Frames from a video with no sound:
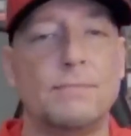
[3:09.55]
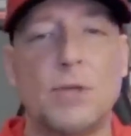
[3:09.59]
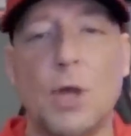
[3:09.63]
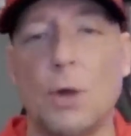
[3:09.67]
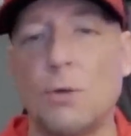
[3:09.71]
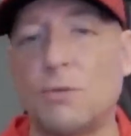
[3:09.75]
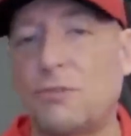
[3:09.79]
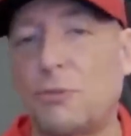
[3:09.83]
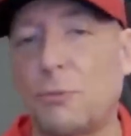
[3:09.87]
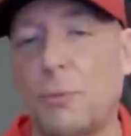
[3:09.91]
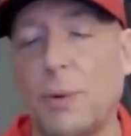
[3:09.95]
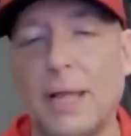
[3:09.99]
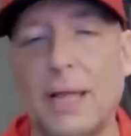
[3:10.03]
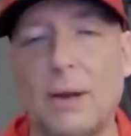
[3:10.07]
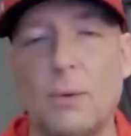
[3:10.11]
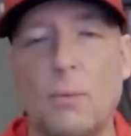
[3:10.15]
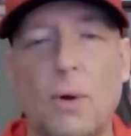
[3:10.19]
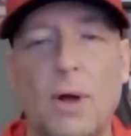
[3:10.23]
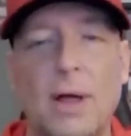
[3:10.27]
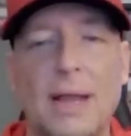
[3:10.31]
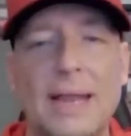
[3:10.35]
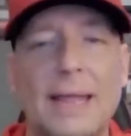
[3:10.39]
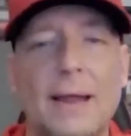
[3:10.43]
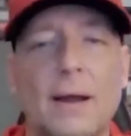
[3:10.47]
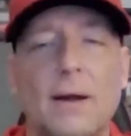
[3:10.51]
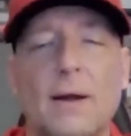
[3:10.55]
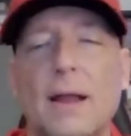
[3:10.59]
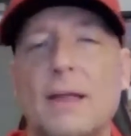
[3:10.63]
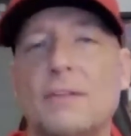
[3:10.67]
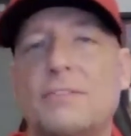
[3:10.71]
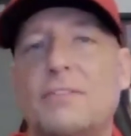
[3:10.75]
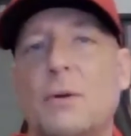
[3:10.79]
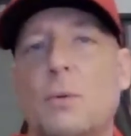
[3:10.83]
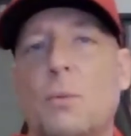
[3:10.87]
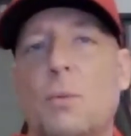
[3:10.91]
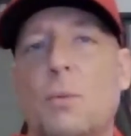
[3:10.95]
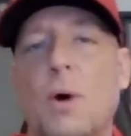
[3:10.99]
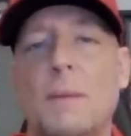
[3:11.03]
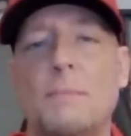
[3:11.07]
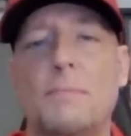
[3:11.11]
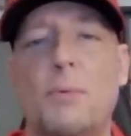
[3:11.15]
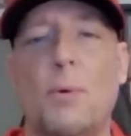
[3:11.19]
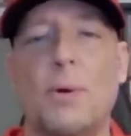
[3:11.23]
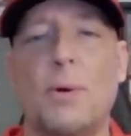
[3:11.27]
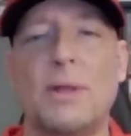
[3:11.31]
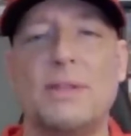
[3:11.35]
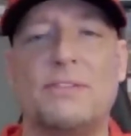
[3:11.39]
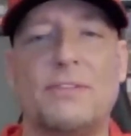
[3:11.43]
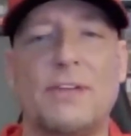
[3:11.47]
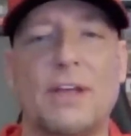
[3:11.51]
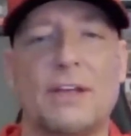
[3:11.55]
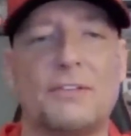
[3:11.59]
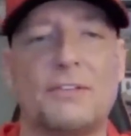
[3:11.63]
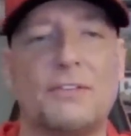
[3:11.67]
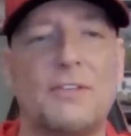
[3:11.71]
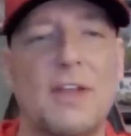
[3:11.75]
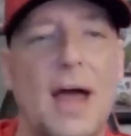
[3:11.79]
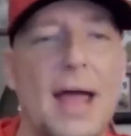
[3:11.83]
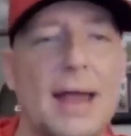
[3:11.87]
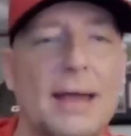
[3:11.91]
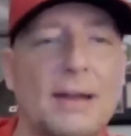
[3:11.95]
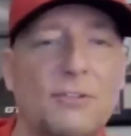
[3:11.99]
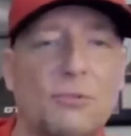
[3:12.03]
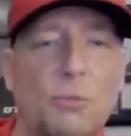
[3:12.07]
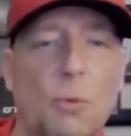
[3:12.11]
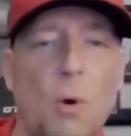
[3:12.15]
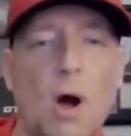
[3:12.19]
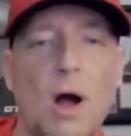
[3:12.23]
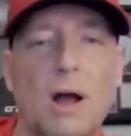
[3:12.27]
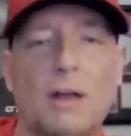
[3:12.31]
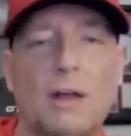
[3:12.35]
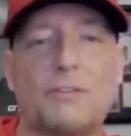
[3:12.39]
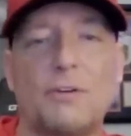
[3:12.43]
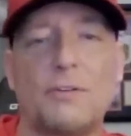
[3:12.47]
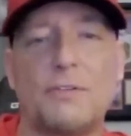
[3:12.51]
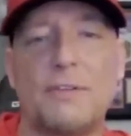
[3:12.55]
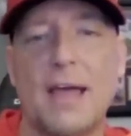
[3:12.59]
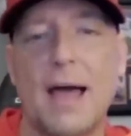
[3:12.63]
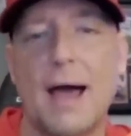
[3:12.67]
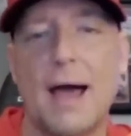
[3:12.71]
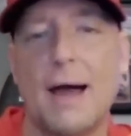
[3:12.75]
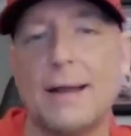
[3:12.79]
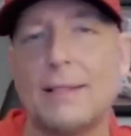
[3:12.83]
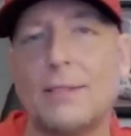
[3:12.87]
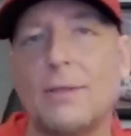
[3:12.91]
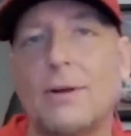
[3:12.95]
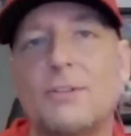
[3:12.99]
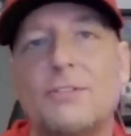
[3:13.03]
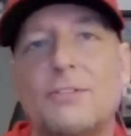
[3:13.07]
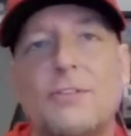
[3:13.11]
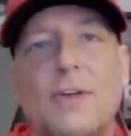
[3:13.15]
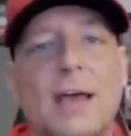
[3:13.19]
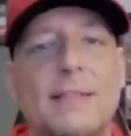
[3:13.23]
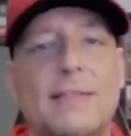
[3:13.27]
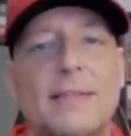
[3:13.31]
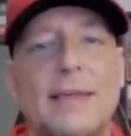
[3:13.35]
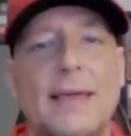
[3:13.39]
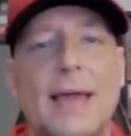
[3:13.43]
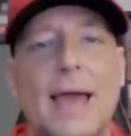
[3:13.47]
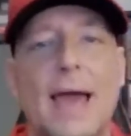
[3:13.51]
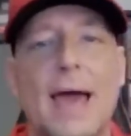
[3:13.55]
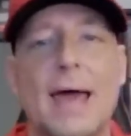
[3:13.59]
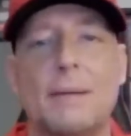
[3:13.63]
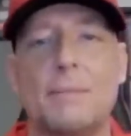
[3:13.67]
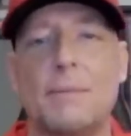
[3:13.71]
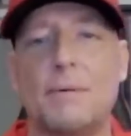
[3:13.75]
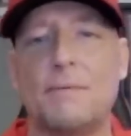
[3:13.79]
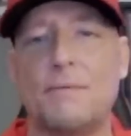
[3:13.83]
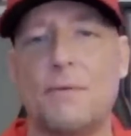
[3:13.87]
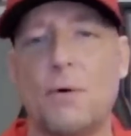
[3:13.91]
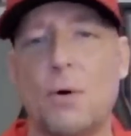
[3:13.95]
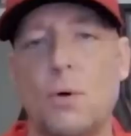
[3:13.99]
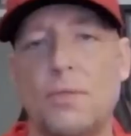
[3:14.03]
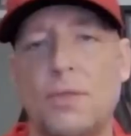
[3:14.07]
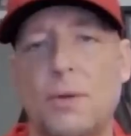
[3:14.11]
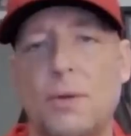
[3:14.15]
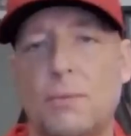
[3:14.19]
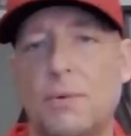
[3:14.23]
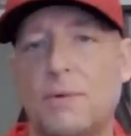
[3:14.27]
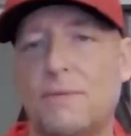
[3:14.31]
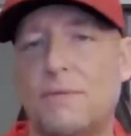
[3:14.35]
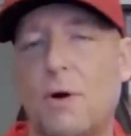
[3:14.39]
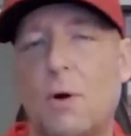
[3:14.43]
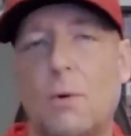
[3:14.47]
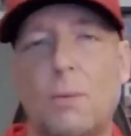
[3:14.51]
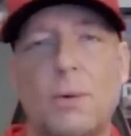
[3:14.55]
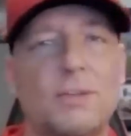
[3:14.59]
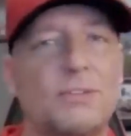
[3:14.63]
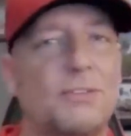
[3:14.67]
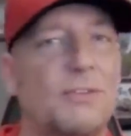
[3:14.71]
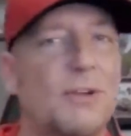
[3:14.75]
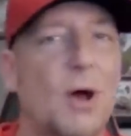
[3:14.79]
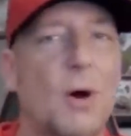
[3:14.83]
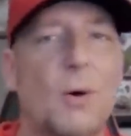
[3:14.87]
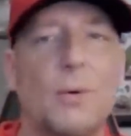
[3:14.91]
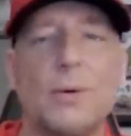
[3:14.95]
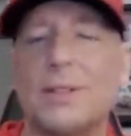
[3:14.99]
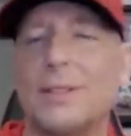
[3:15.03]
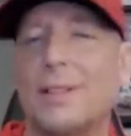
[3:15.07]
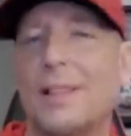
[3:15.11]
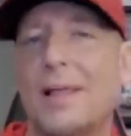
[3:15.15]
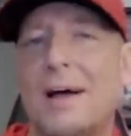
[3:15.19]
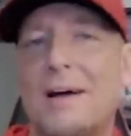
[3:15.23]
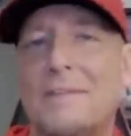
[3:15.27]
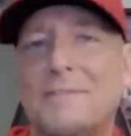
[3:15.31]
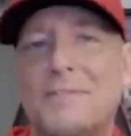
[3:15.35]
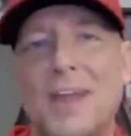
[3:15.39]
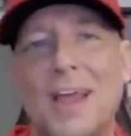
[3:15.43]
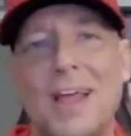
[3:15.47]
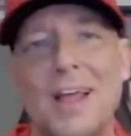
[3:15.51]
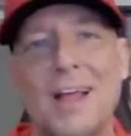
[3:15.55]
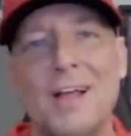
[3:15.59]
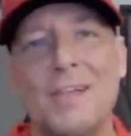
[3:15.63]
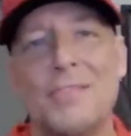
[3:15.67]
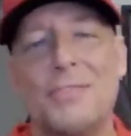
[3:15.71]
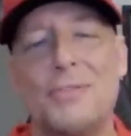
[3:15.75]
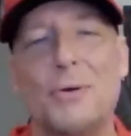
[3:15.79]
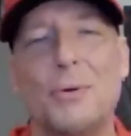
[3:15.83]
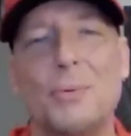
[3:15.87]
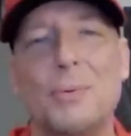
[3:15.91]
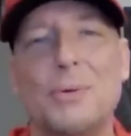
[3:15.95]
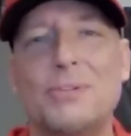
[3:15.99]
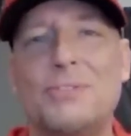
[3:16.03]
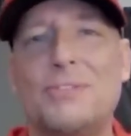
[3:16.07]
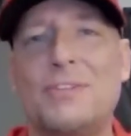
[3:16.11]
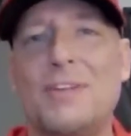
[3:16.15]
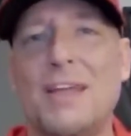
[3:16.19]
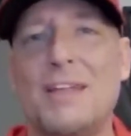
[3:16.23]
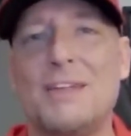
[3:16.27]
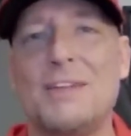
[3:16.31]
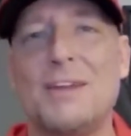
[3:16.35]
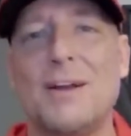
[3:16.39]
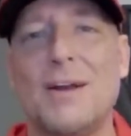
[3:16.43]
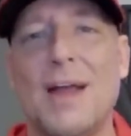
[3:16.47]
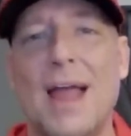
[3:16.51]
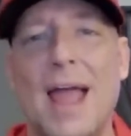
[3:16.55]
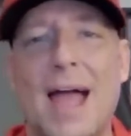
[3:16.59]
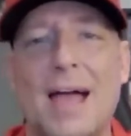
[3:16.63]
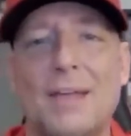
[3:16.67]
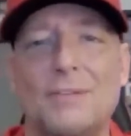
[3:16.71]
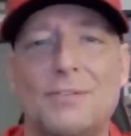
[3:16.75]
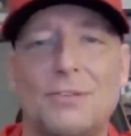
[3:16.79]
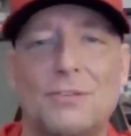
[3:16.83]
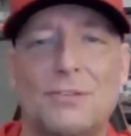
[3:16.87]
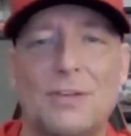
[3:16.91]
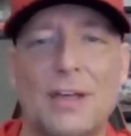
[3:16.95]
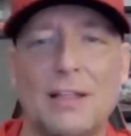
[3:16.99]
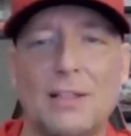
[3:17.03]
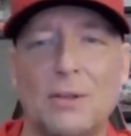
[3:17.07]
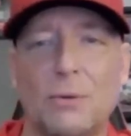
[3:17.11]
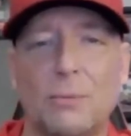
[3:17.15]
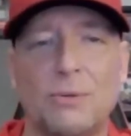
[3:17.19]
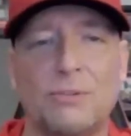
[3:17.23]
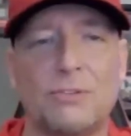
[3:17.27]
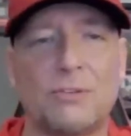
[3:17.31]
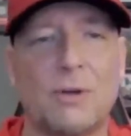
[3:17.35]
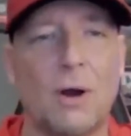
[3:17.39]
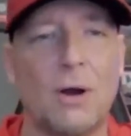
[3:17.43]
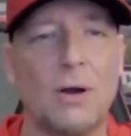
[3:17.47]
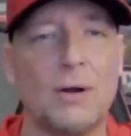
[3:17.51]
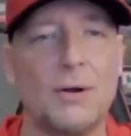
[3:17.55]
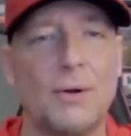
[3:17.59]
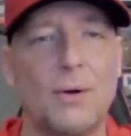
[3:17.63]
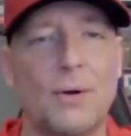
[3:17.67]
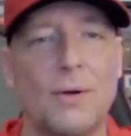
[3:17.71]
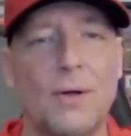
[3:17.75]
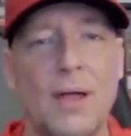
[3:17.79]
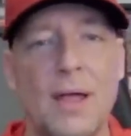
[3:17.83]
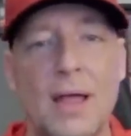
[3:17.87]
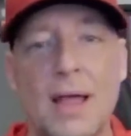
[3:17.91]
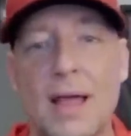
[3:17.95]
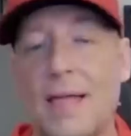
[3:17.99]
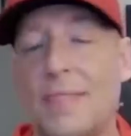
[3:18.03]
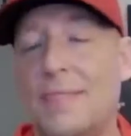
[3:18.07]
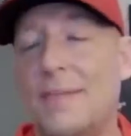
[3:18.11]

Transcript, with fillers: Goes three and one ERAs at 1.69. His walks are down. He looks like the Adam of old that we've always known and loved through his tenure as a St. Louis Cardinal.